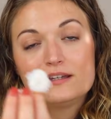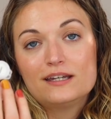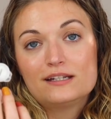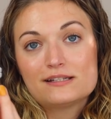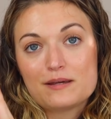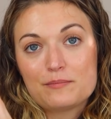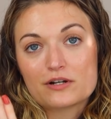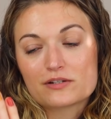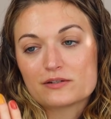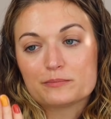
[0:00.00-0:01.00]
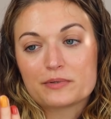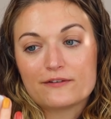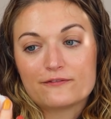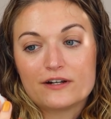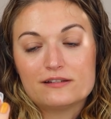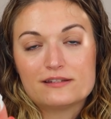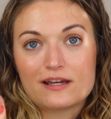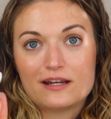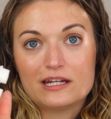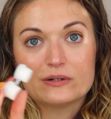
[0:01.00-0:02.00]
It is a personal preference.
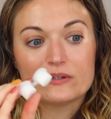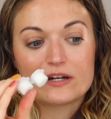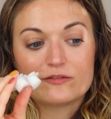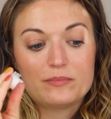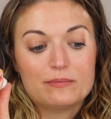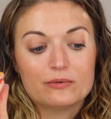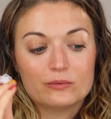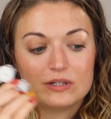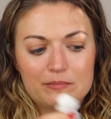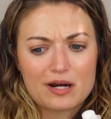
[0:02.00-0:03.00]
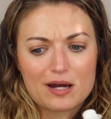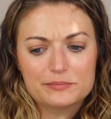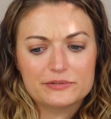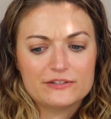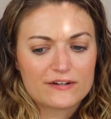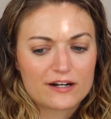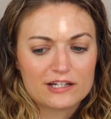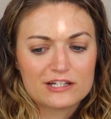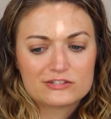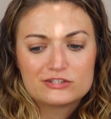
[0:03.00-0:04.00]
I know a lot of people would probably
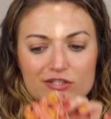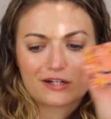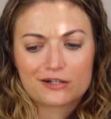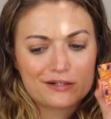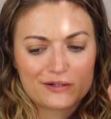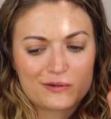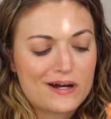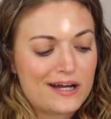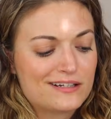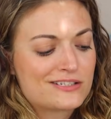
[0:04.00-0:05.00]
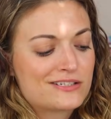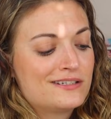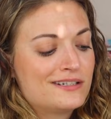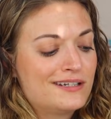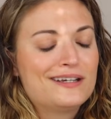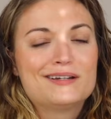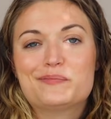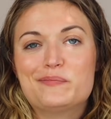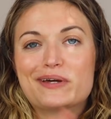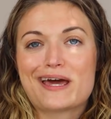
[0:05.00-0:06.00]
varnish acrylic gouache,
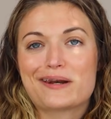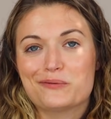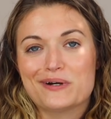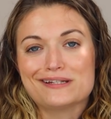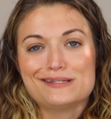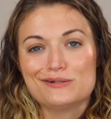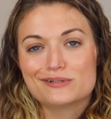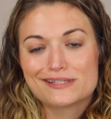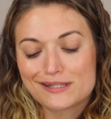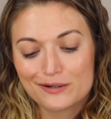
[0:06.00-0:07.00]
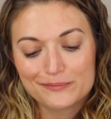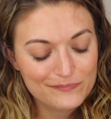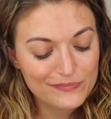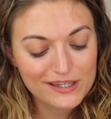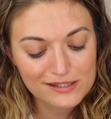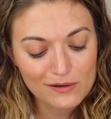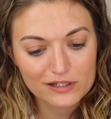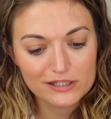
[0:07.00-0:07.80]
but I don't want to, so it's all